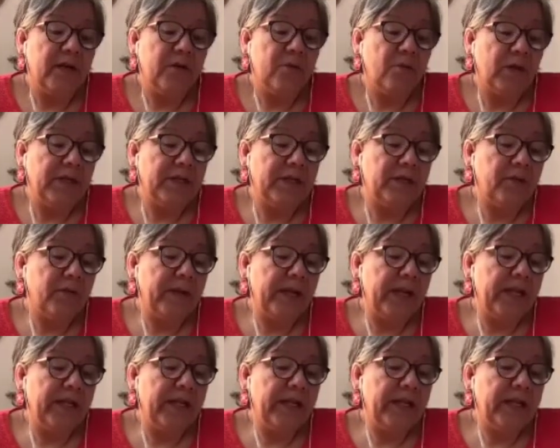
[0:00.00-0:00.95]
when
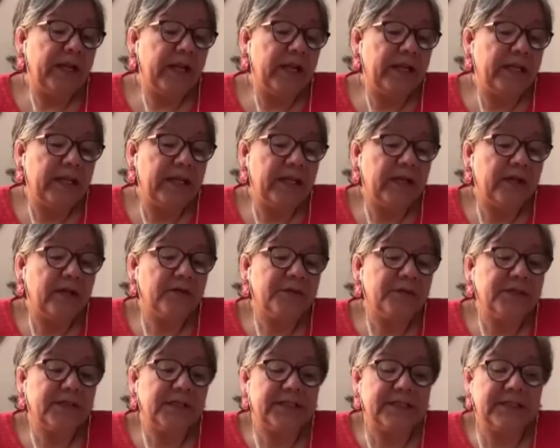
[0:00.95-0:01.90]
creating an
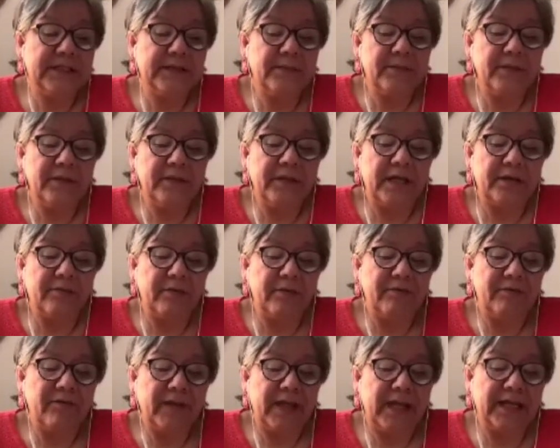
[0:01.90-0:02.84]
ecosystem that
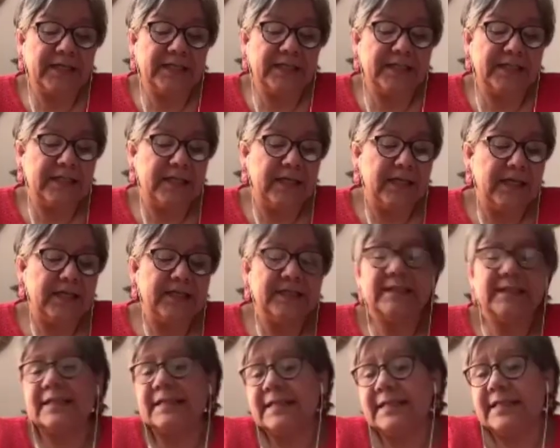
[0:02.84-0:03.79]
reflects
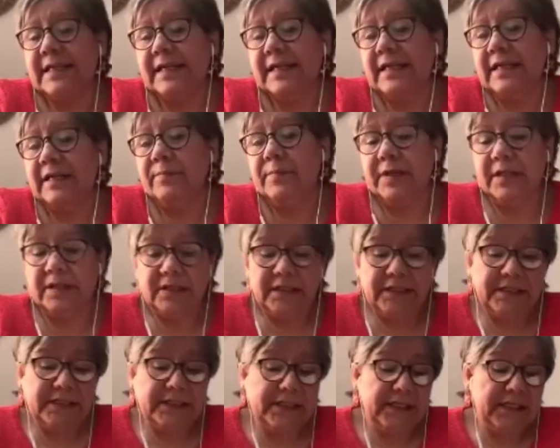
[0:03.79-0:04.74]

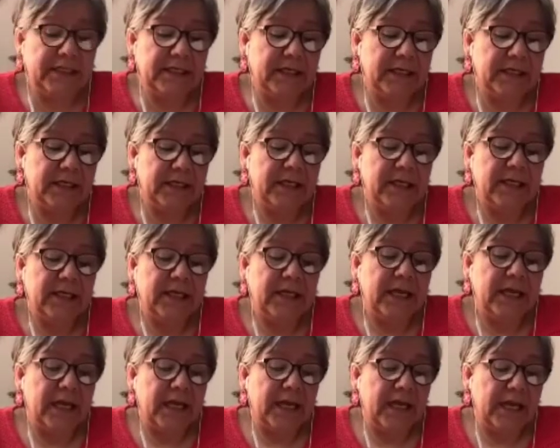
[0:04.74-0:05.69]
sustainability
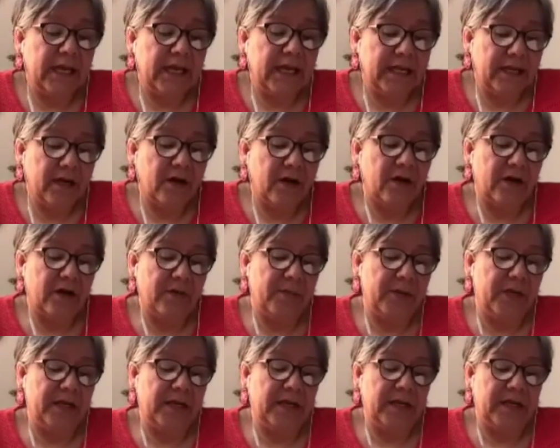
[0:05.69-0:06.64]
and
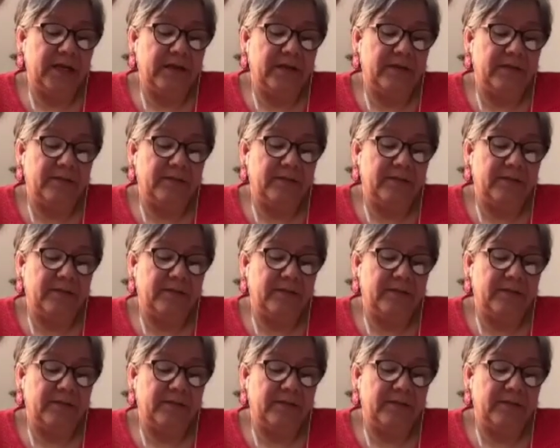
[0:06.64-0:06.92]
harmony,